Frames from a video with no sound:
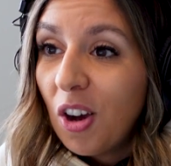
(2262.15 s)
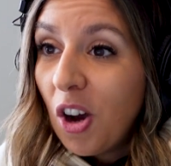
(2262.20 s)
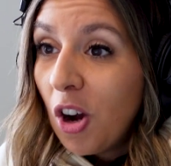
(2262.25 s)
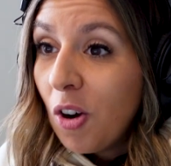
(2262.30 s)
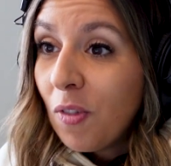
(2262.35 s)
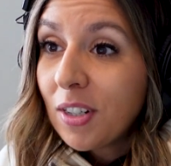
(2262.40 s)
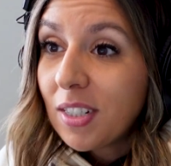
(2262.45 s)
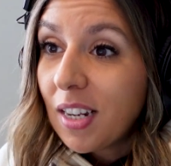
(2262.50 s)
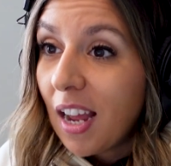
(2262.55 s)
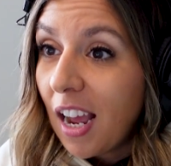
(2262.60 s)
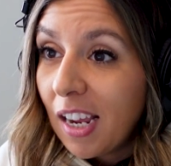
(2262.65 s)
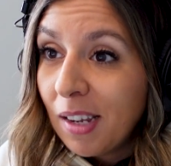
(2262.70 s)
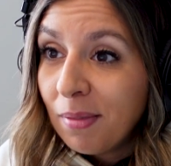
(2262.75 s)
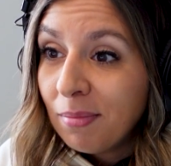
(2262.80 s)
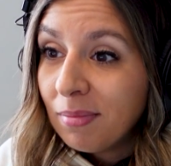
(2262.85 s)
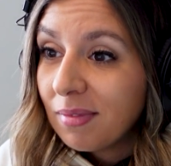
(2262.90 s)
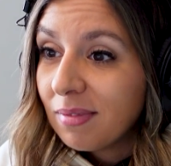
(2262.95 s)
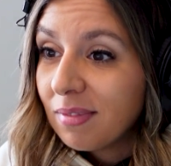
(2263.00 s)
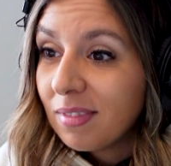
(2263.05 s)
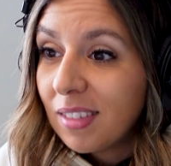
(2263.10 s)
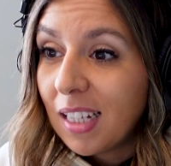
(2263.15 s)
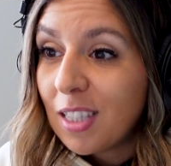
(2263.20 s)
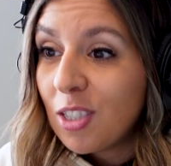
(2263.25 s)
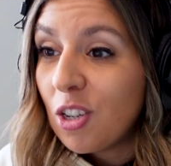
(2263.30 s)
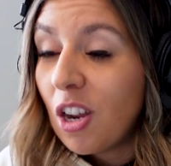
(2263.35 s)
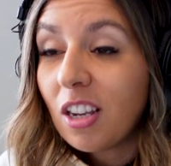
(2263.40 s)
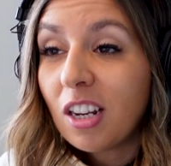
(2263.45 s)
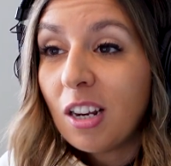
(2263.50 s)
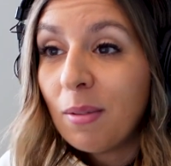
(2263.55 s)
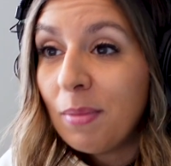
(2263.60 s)
over time, that's
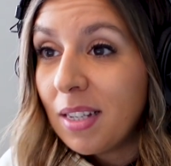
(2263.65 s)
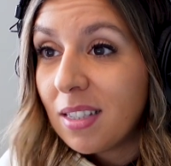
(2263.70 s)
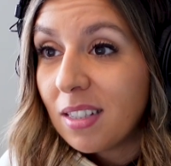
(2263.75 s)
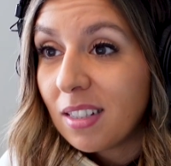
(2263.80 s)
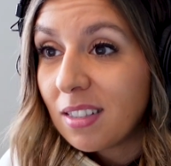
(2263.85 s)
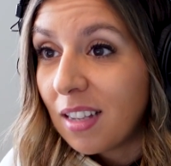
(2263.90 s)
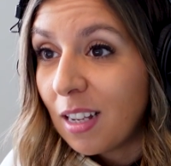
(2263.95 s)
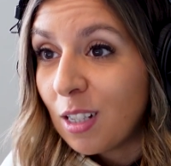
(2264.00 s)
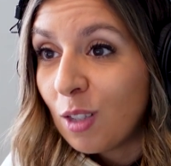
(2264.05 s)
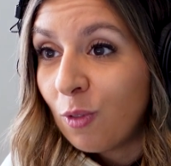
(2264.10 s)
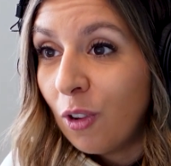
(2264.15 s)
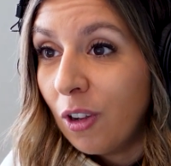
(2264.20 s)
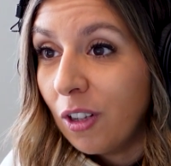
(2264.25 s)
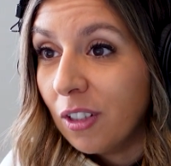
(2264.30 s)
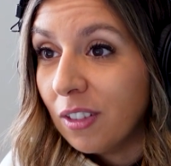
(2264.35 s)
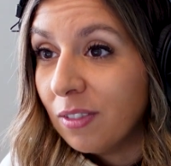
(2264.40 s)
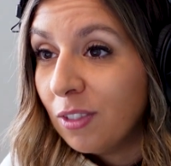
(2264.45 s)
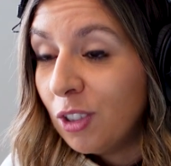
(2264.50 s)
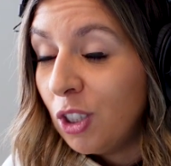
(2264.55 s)
not going to be successful.